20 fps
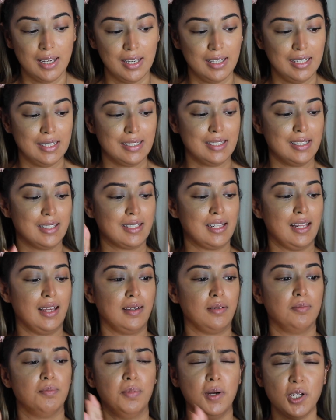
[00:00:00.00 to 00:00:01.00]
It is
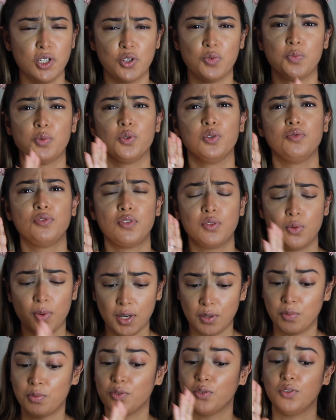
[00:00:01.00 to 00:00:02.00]
like budge-proof,
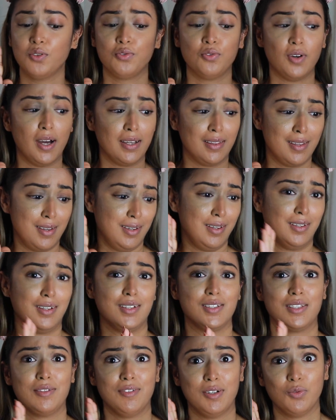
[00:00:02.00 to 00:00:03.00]
sweat-proof. I think it
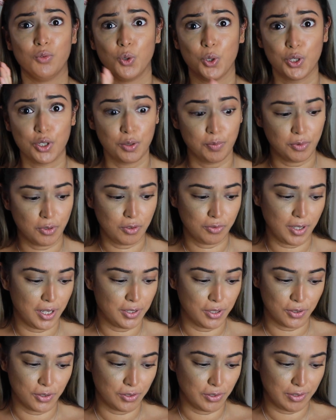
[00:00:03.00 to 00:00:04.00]
is even waterproof. I
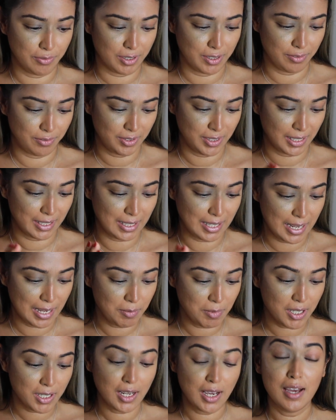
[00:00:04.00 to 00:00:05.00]
don't know even if they
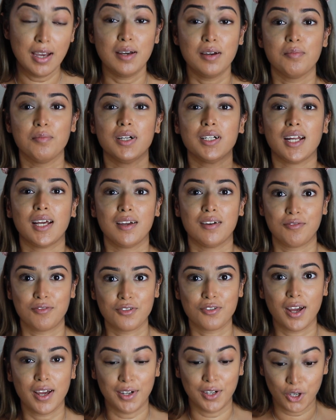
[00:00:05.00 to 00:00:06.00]
claim it, but I have
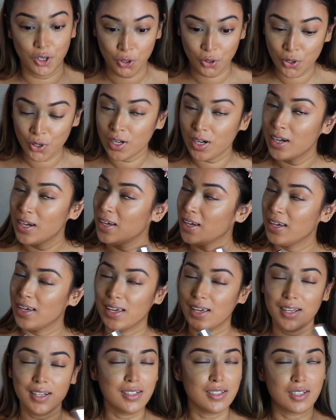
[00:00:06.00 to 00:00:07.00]
tried it on.
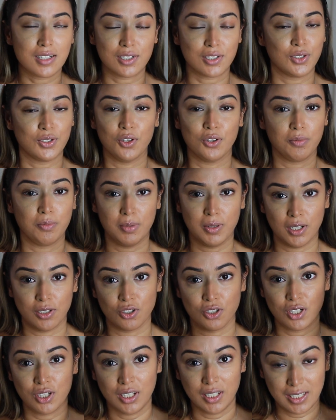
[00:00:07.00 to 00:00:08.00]
It does not
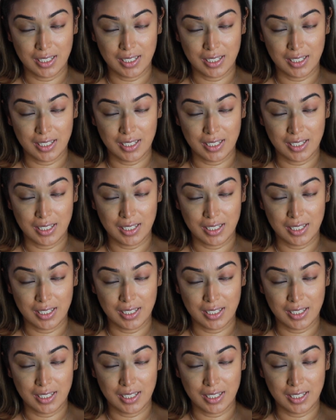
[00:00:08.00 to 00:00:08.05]
budge.